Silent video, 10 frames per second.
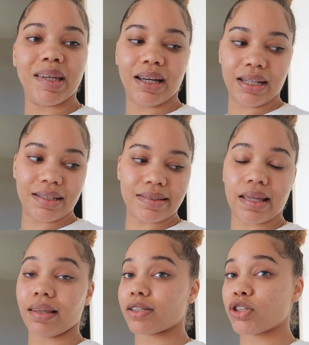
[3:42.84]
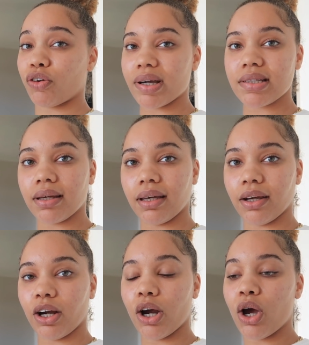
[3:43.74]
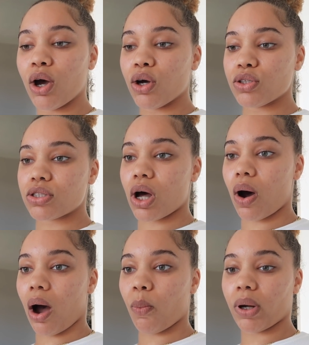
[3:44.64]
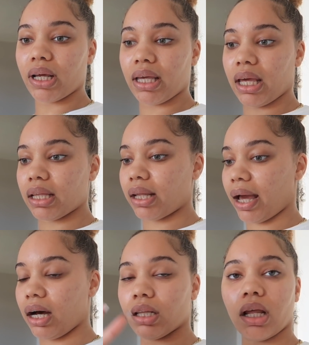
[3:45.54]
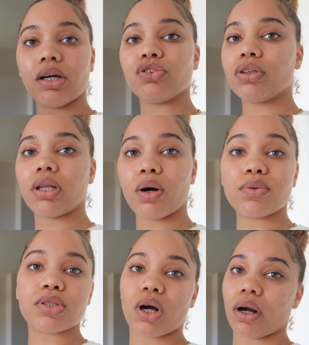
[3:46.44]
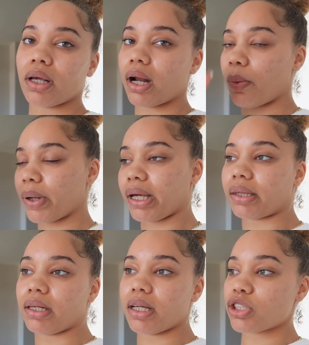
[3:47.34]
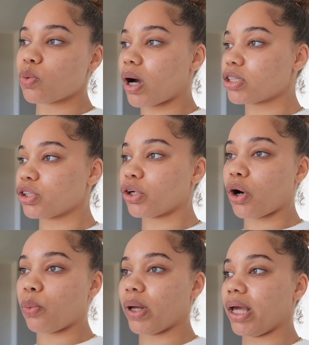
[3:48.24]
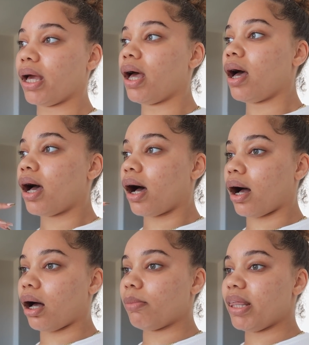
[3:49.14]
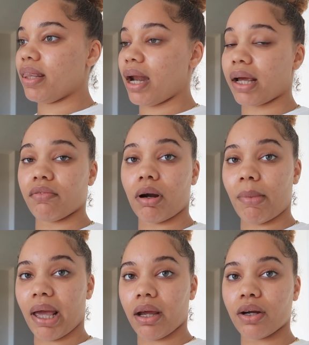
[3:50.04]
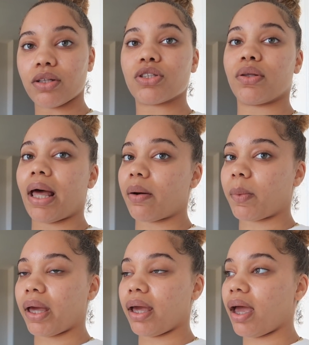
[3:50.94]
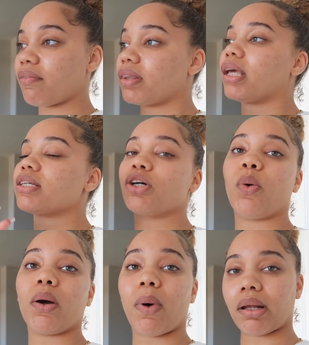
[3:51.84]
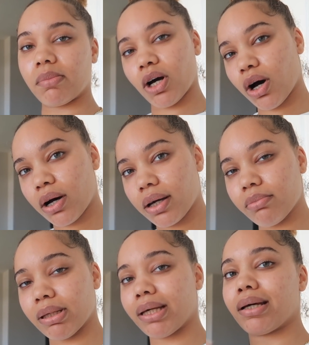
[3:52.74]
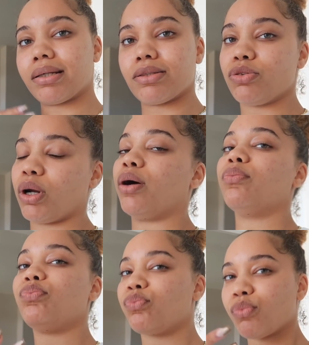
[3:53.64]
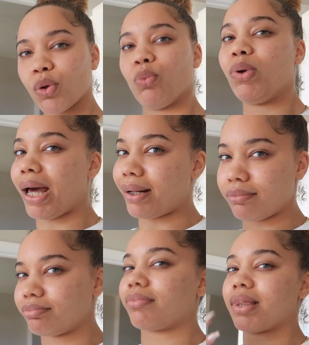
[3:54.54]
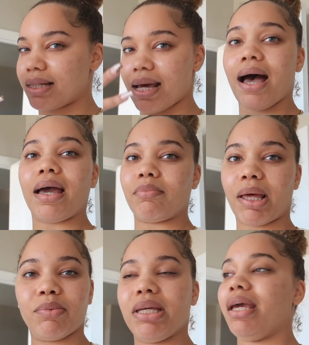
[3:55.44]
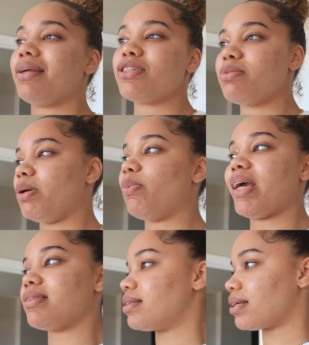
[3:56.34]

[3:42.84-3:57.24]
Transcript: because it looks crazy in here. So I wanna get like a laundry load started. I wanna get the dishwasher going. Um, and then I can run my errands so that way everything is going while I'm gone because you know we gotta the time like we can't just be wasting